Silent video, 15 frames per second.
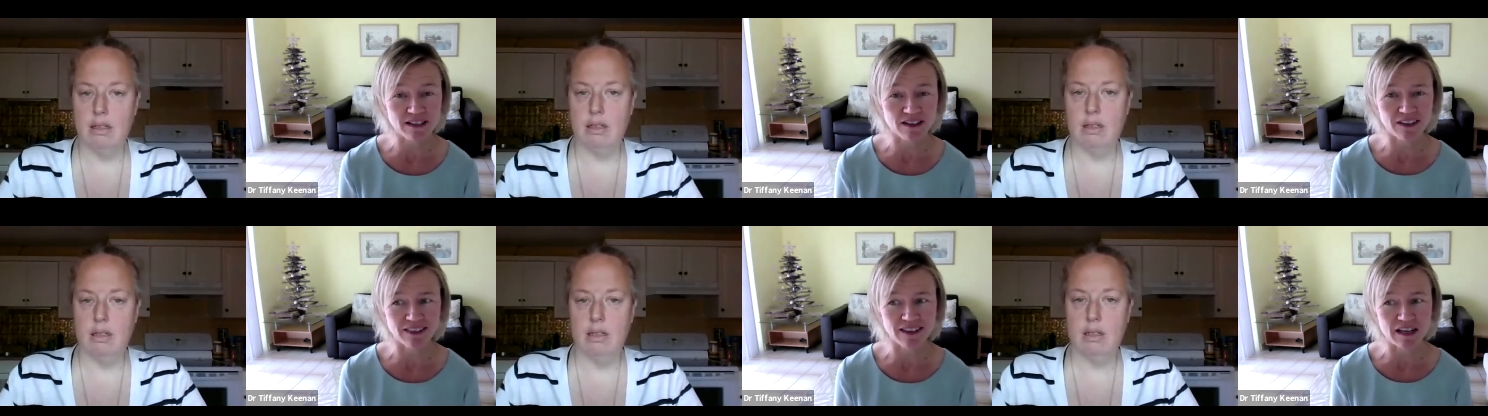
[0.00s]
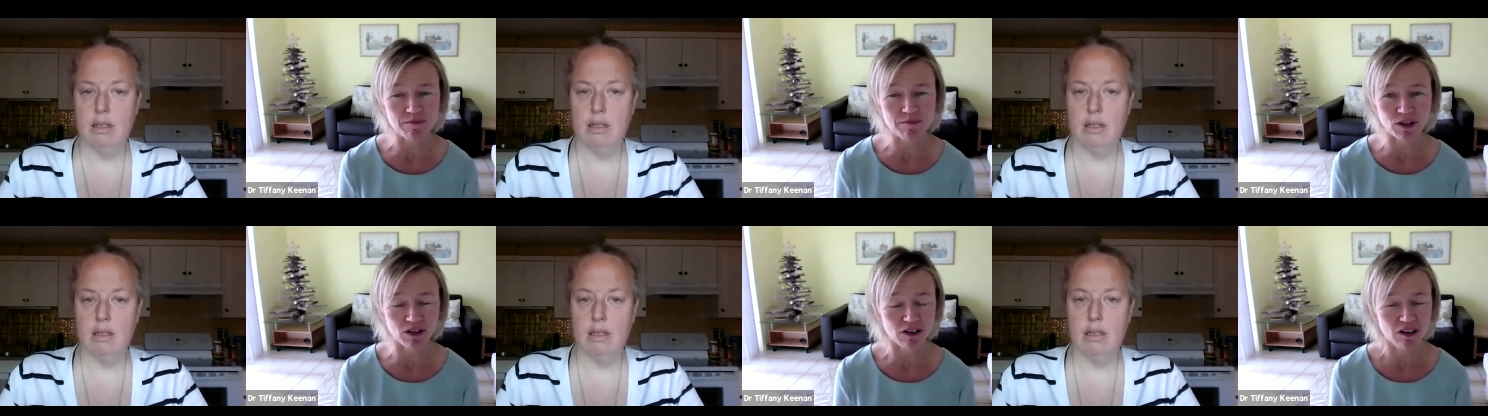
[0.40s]
Speaker 1: on the
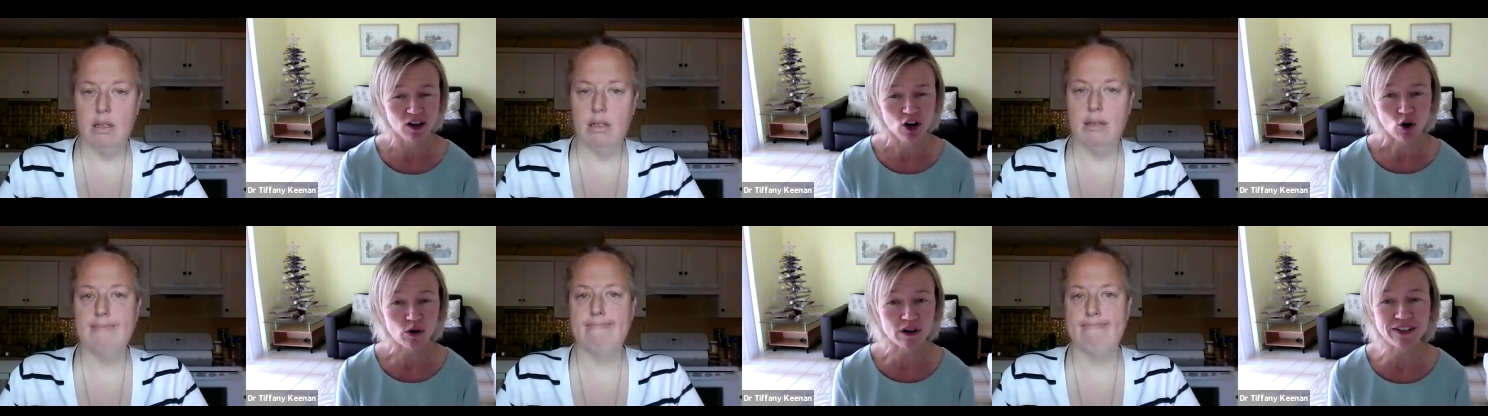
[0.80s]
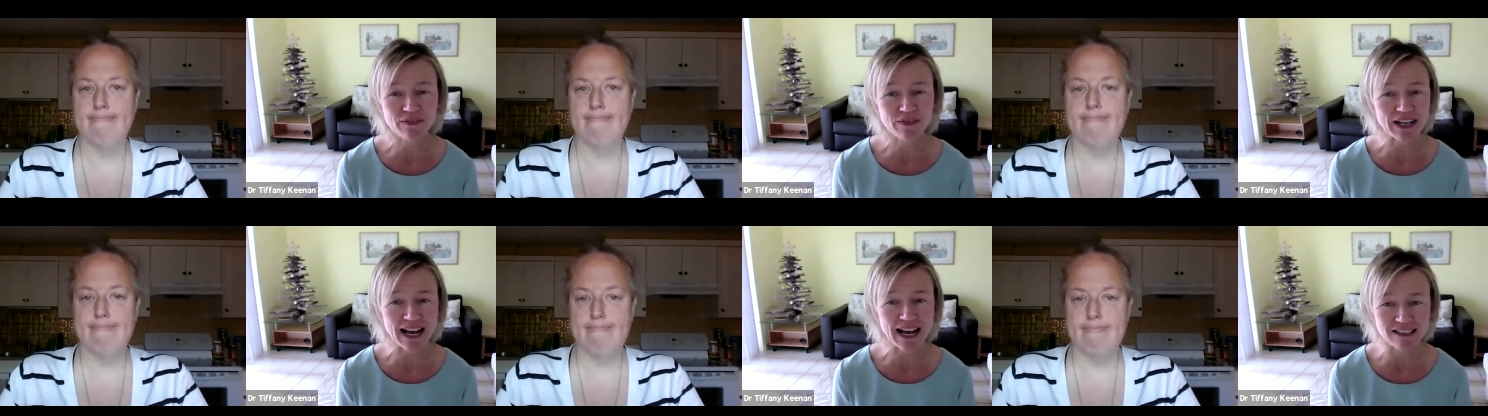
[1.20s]
label, or even if it
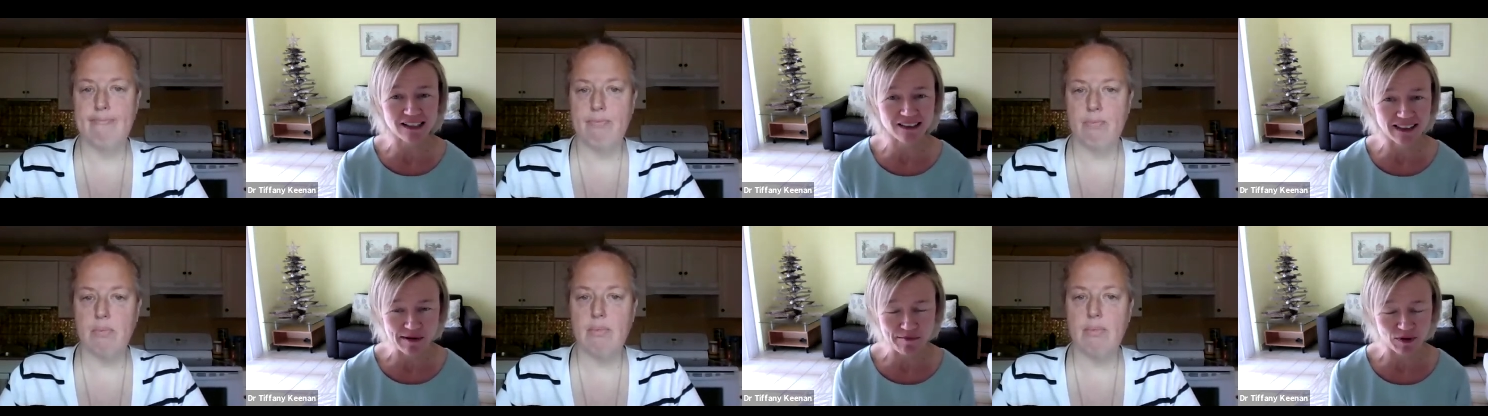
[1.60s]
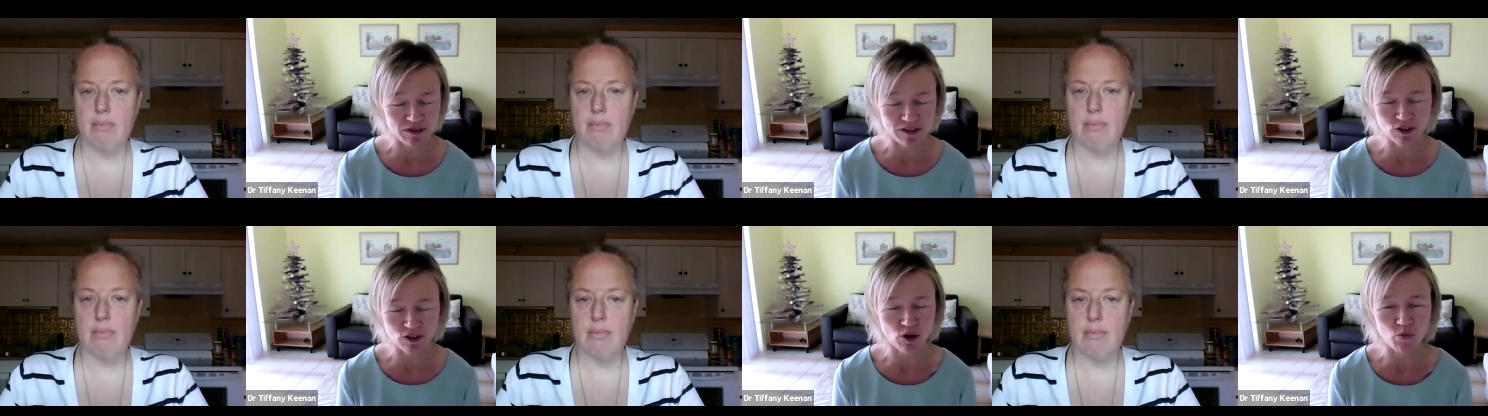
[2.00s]
has a label, you
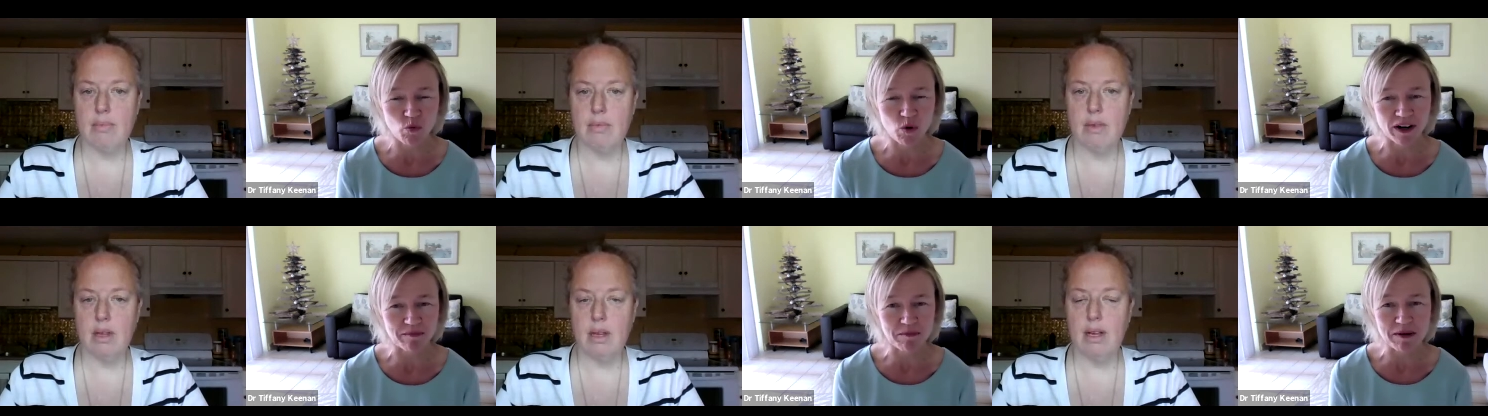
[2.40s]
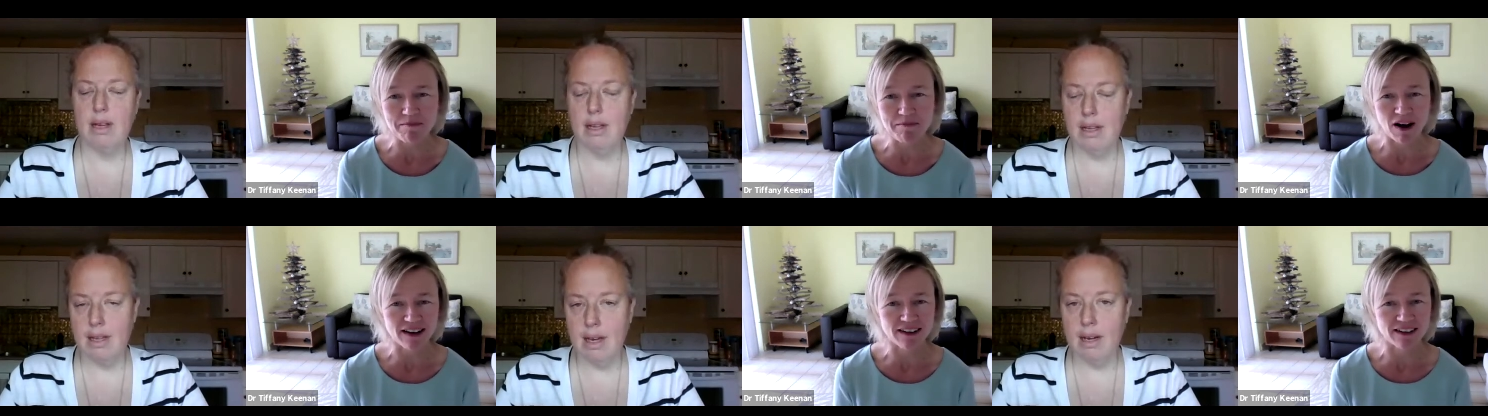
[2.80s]
don't want to be
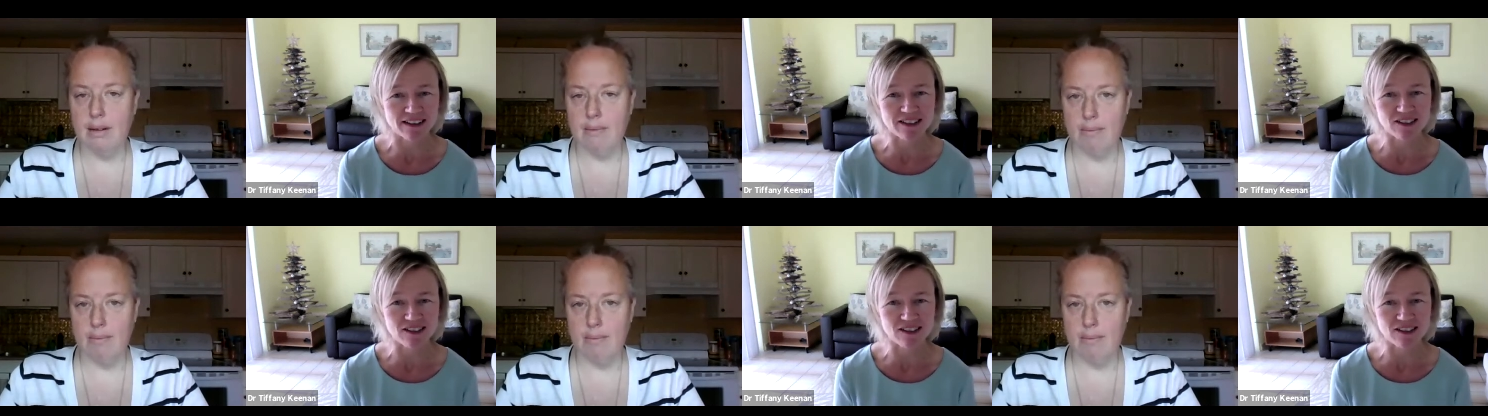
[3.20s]
buying. Yeah.